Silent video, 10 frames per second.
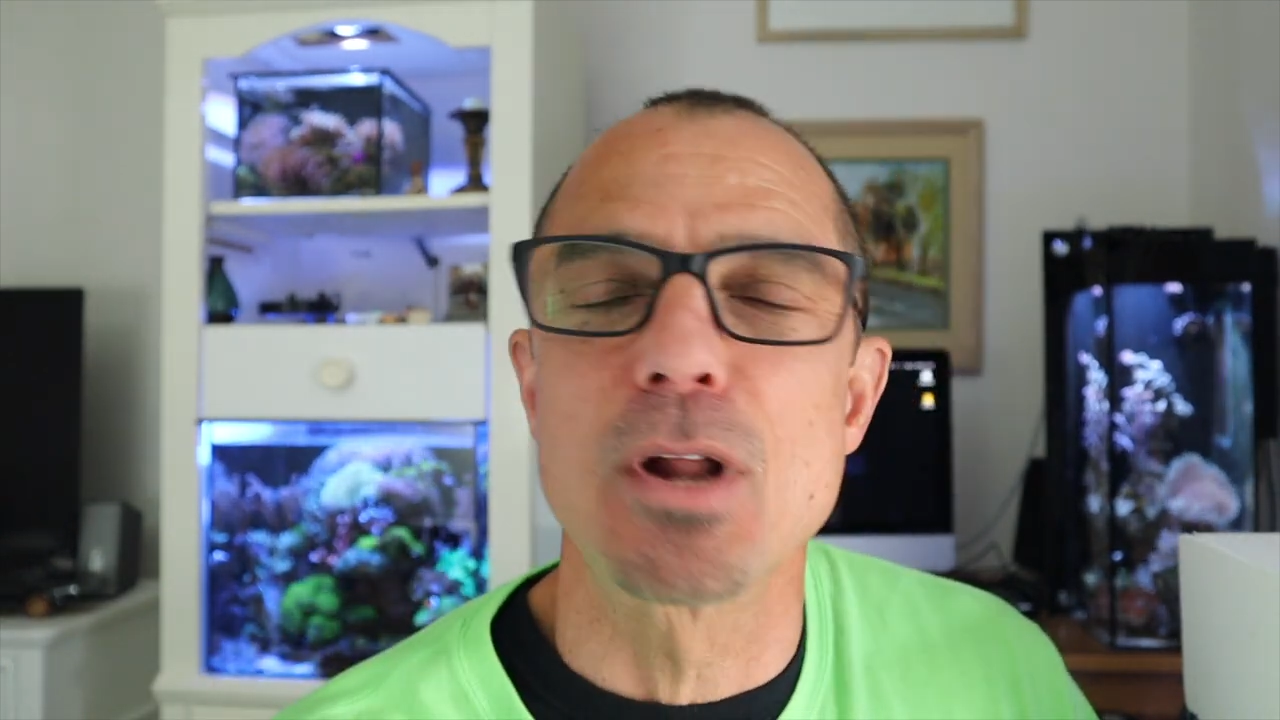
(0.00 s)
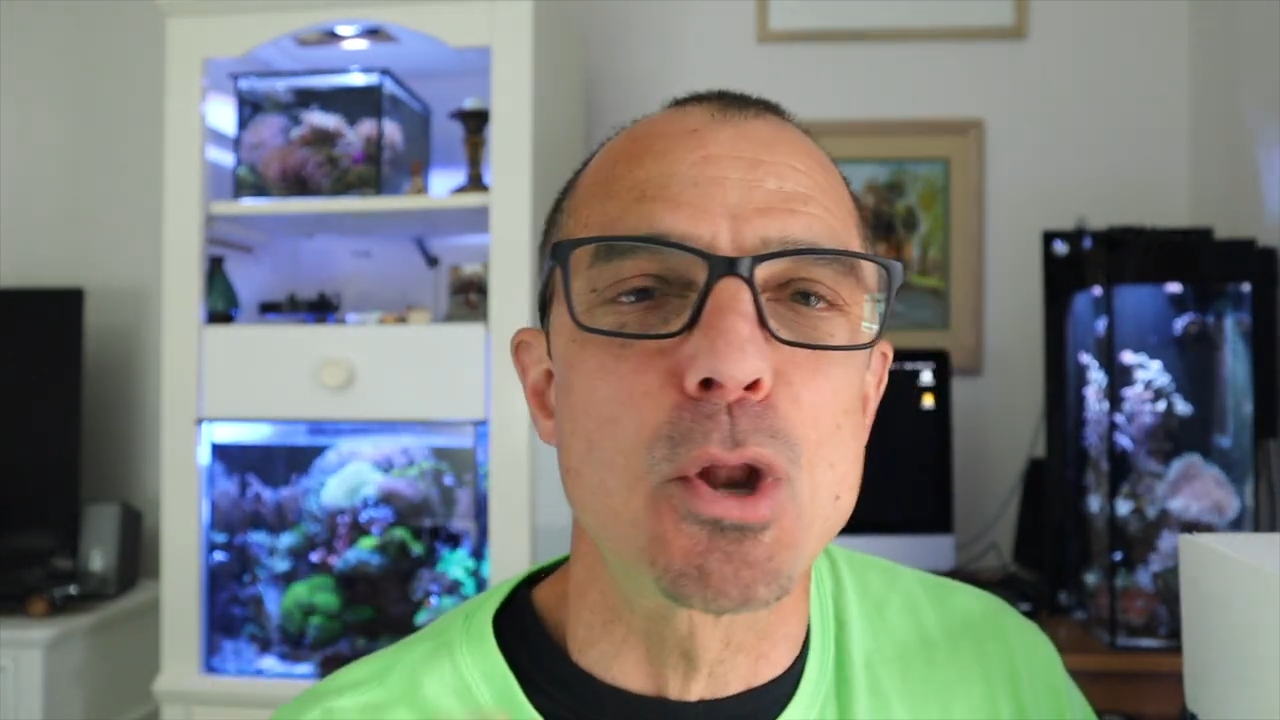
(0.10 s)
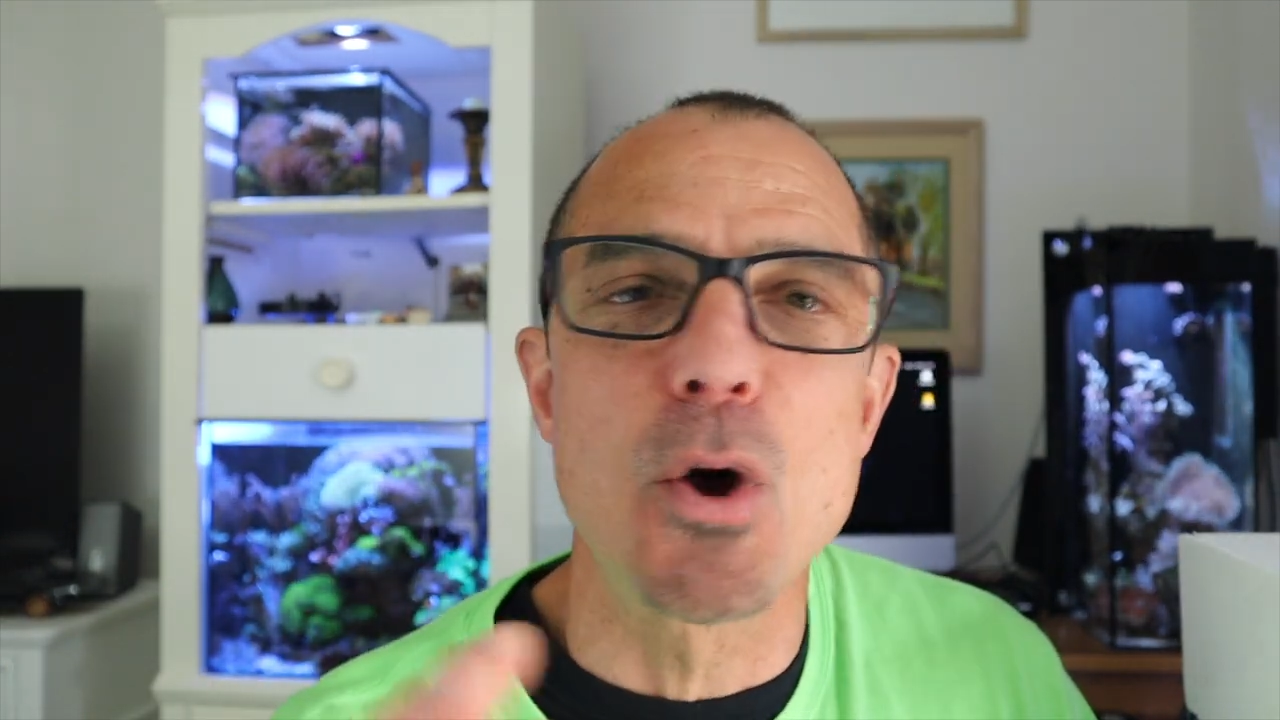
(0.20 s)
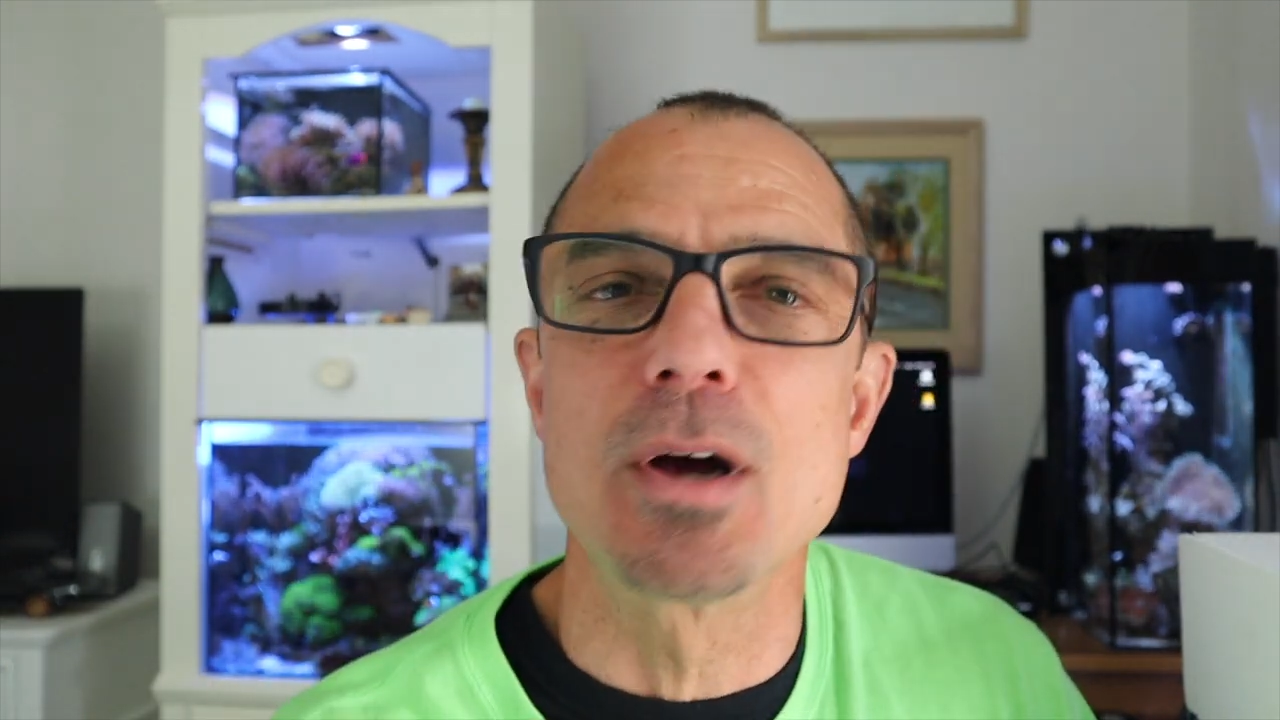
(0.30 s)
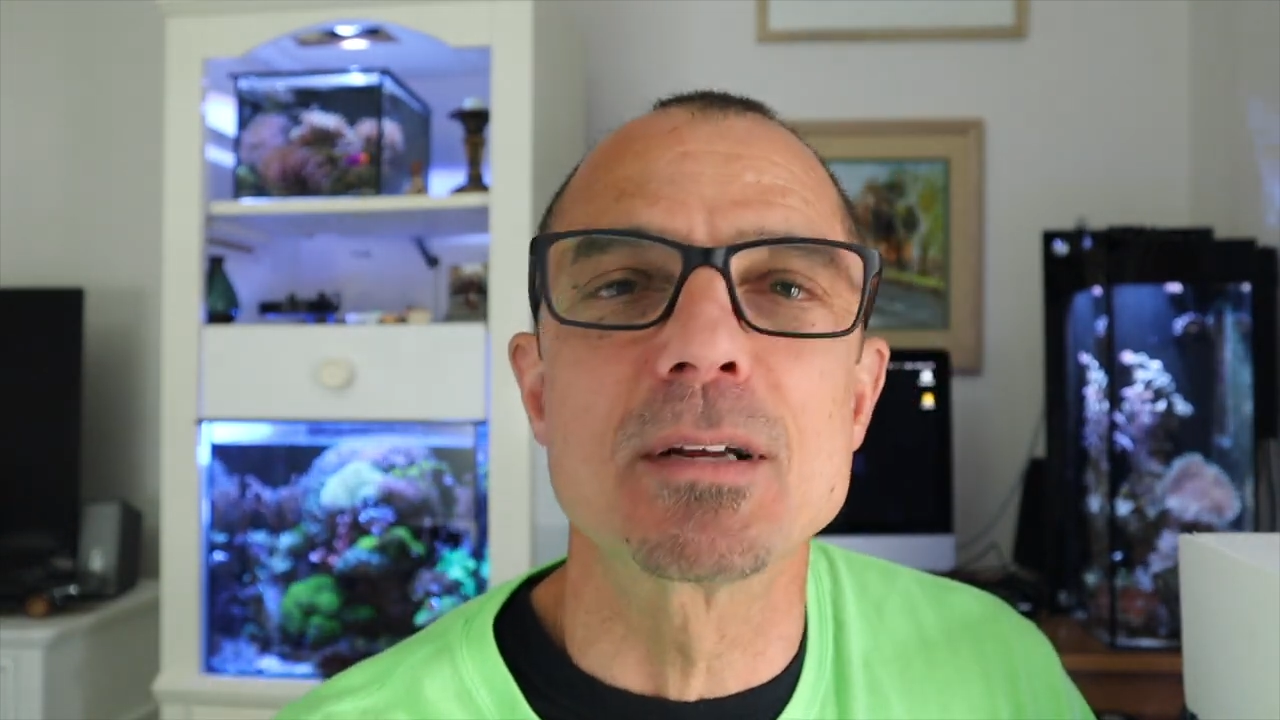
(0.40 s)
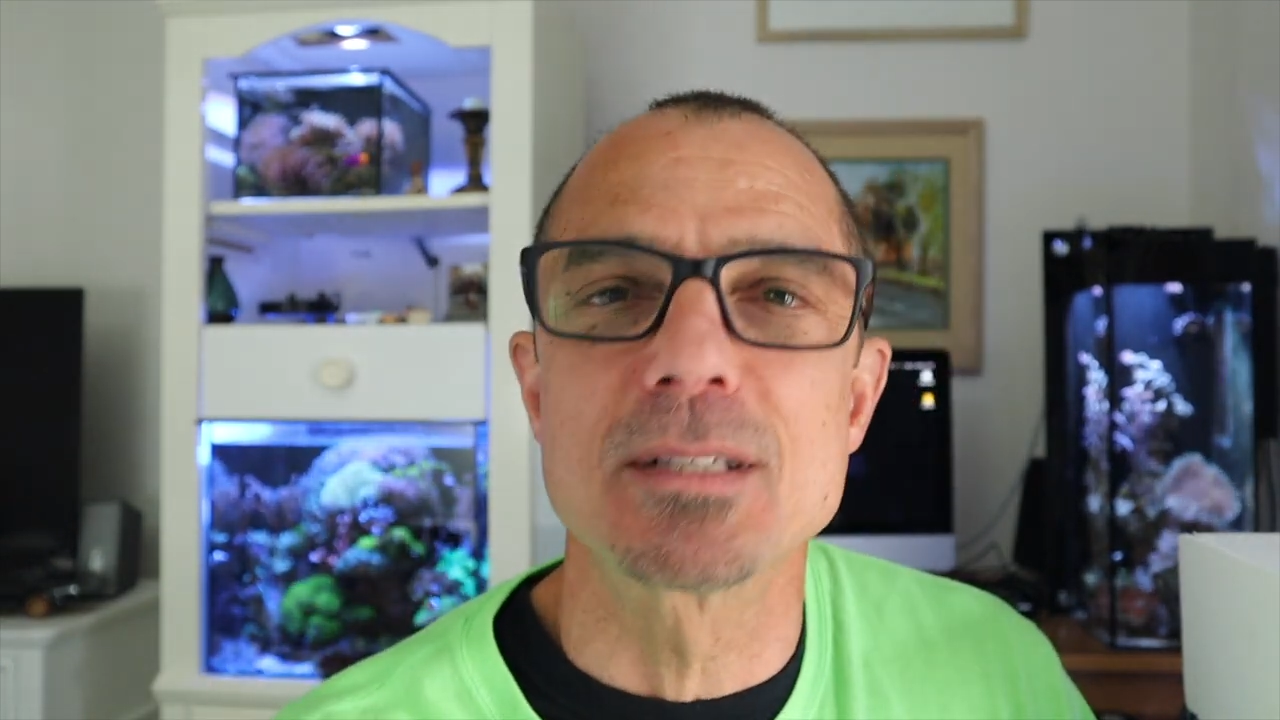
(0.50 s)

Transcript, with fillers: a long